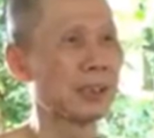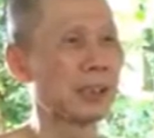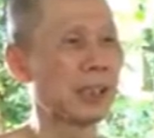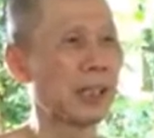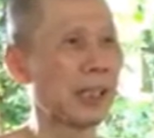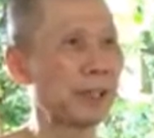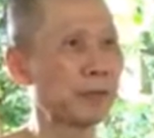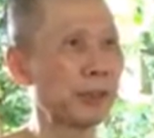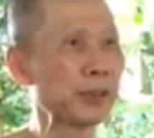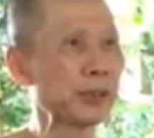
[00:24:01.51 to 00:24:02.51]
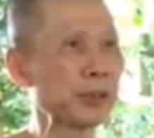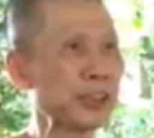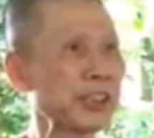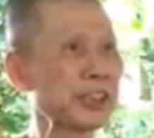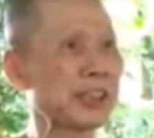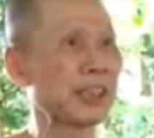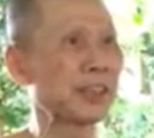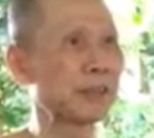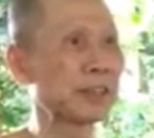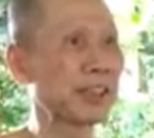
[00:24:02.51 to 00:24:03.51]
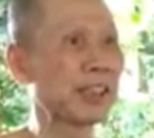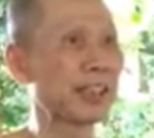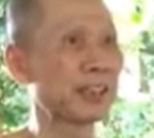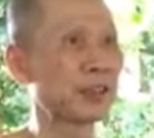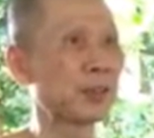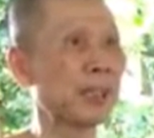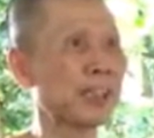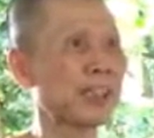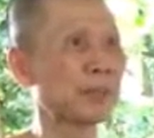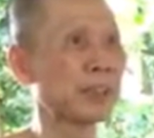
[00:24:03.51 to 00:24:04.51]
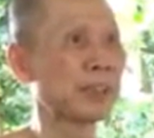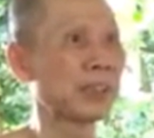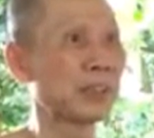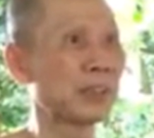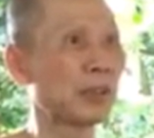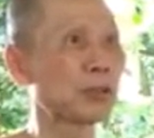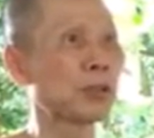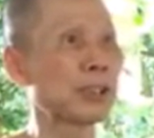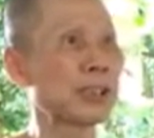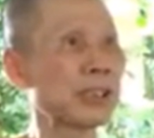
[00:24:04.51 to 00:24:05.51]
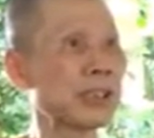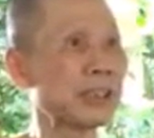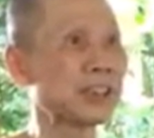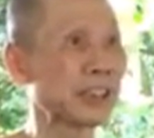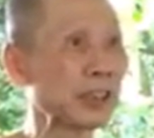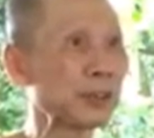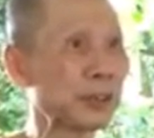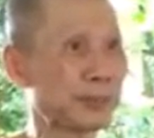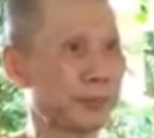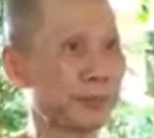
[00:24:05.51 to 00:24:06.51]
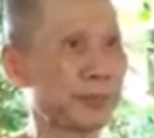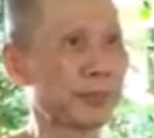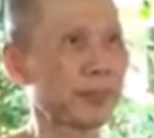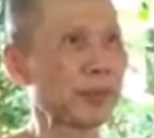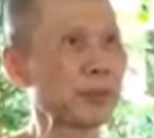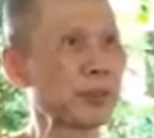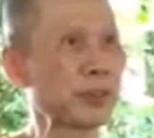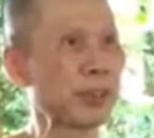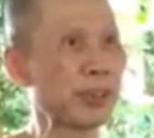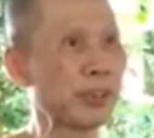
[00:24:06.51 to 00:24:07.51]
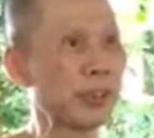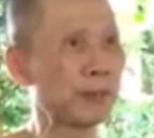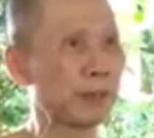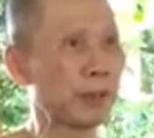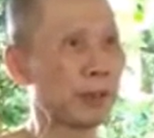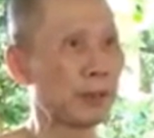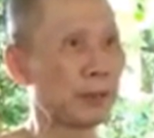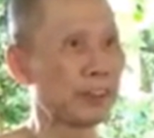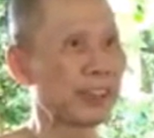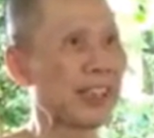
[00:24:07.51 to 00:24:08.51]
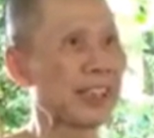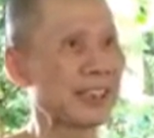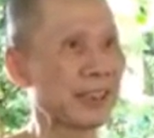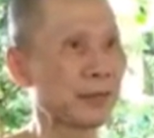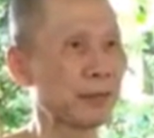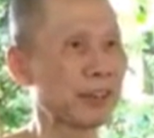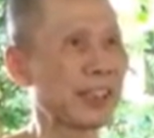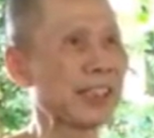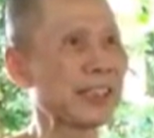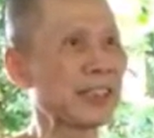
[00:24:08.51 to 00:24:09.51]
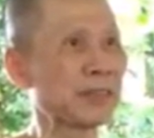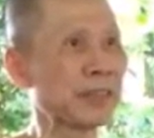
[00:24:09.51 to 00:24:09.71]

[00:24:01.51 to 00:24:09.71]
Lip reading: sit and recite, your mind can be totally still from your reciting of the name of the Buddha.